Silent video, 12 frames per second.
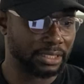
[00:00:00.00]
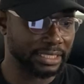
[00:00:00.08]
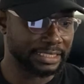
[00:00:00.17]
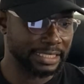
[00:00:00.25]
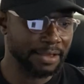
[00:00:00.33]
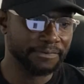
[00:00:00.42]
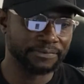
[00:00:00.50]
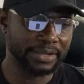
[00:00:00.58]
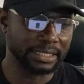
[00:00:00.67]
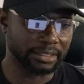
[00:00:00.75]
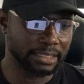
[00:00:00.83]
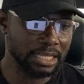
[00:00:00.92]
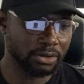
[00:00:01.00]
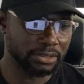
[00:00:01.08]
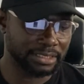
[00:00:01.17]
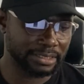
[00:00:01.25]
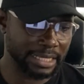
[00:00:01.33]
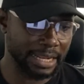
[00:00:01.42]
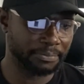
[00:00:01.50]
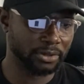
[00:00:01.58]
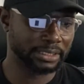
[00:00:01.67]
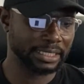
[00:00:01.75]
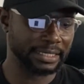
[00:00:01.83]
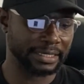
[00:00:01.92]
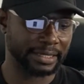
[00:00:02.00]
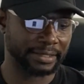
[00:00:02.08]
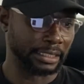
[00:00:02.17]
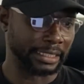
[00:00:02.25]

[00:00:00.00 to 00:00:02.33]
the same thing, click on sell button here.